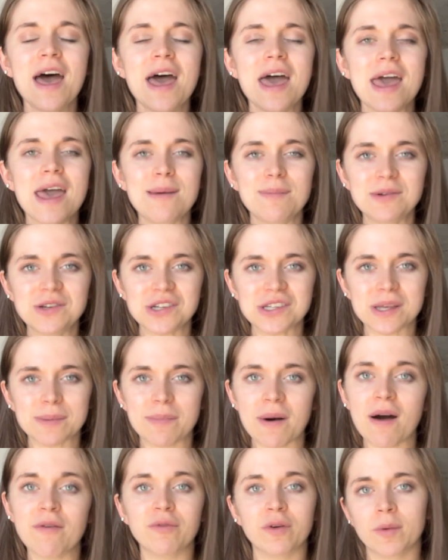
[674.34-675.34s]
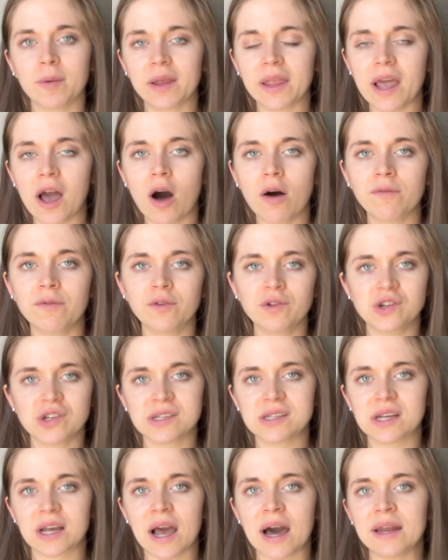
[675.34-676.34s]
images above were really helpful
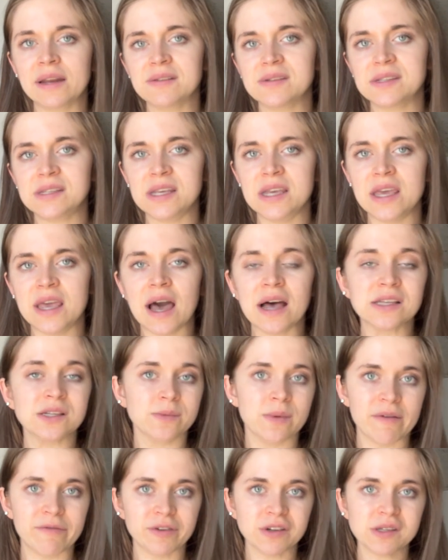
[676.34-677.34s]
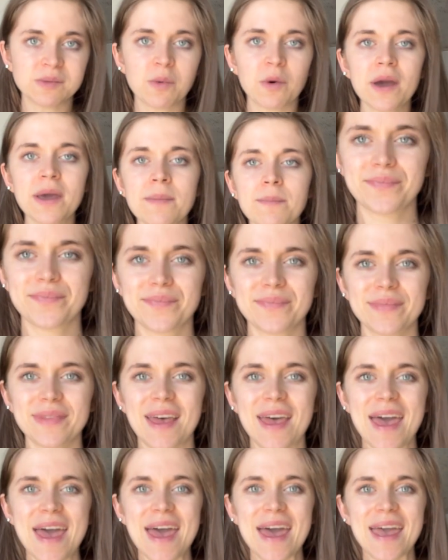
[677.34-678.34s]
just to kind of see as a reference point.
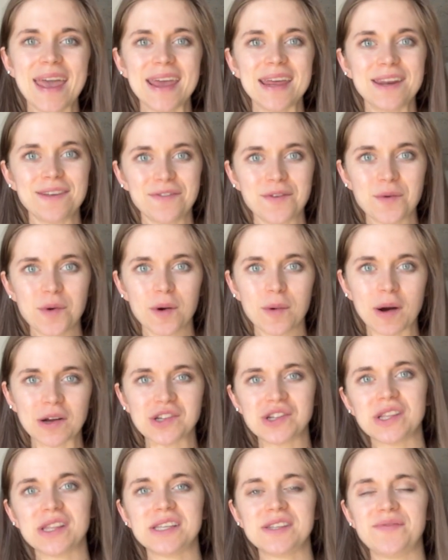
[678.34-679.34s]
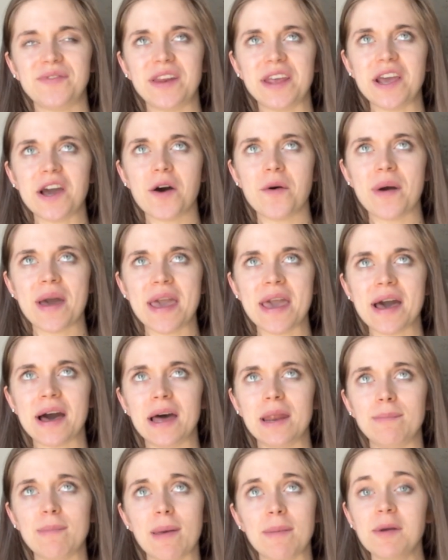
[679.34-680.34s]
And if you are watching this video
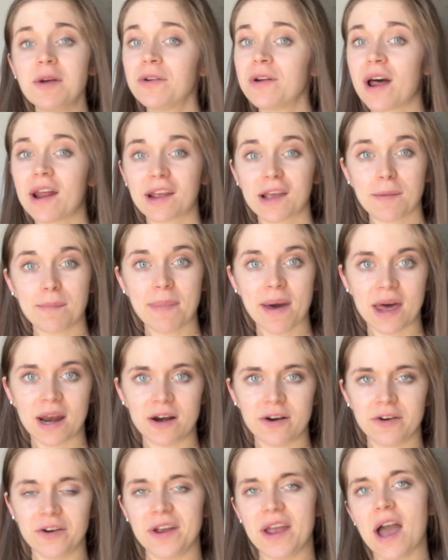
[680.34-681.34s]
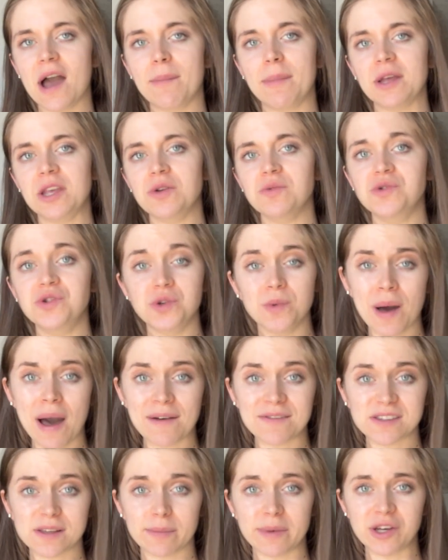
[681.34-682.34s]
and maybe you're not a competitor yet, but you do
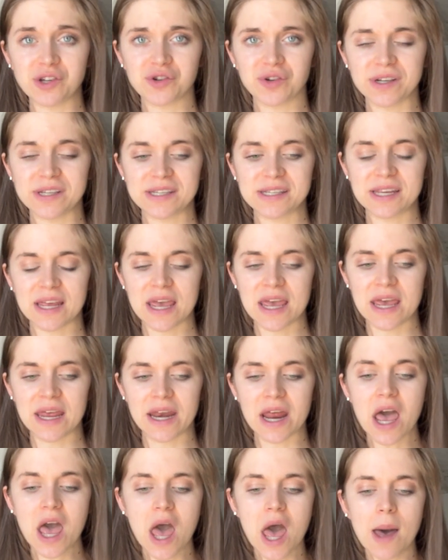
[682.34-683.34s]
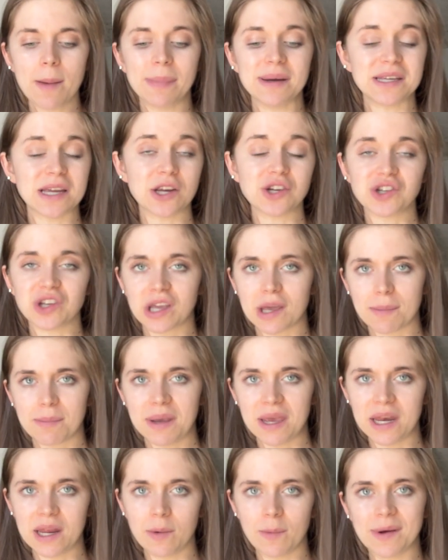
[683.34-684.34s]
have some interest in potentially
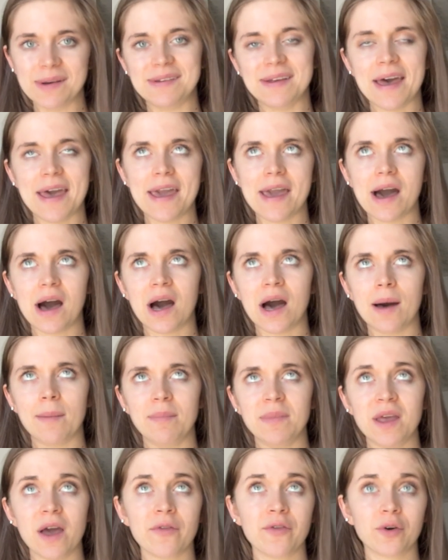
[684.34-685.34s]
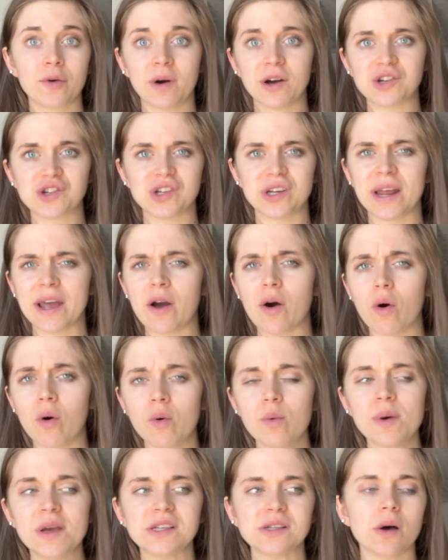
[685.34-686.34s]
competing one day, the other question I
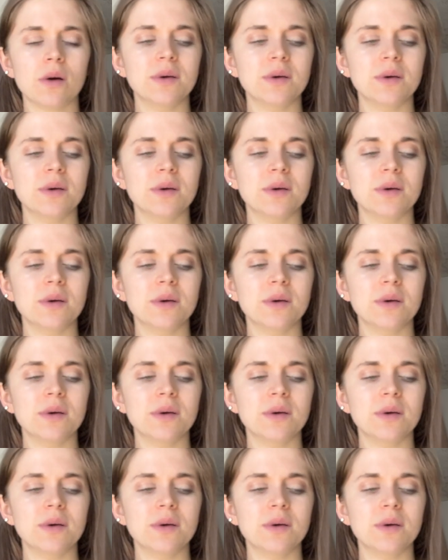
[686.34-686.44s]
always